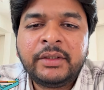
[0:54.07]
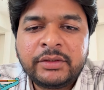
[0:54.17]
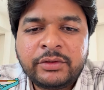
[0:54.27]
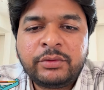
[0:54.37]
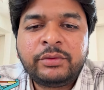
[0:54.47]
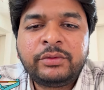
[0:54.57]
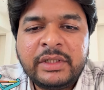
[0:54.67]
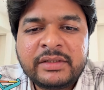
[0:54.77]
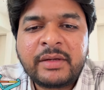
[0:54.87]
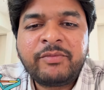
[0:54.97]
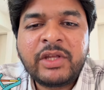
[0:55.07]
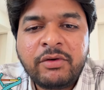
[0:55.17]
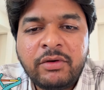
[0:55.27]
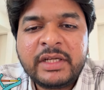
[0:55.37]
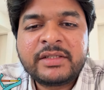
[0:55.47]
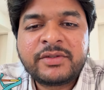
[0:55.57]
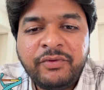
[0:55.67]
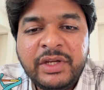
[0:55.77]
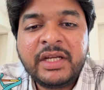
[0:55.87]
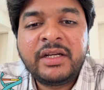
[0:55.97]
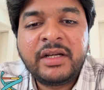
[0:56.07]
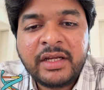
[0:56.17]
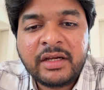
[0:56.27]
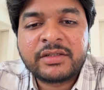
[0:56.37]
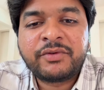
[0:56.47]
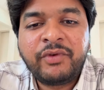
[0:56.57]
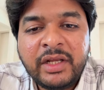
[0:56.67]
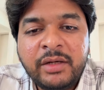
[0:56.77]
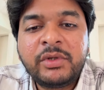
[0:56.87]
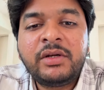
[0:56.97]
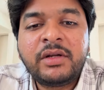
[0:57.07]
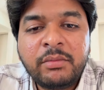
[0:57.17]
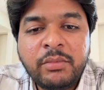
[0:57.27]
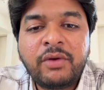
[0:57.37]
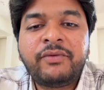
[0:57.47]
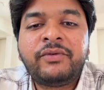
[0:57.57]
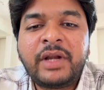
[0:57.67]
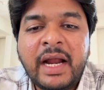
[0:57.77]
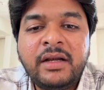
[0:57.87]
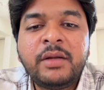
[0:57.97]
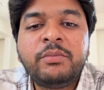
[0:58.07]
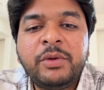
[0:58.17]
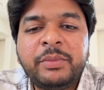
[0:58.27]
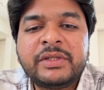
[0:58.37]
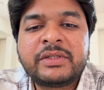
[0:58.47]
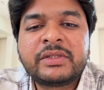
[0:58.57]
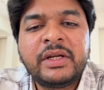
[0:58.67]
So there is something called as VNTRs, variable number of tandem repeats.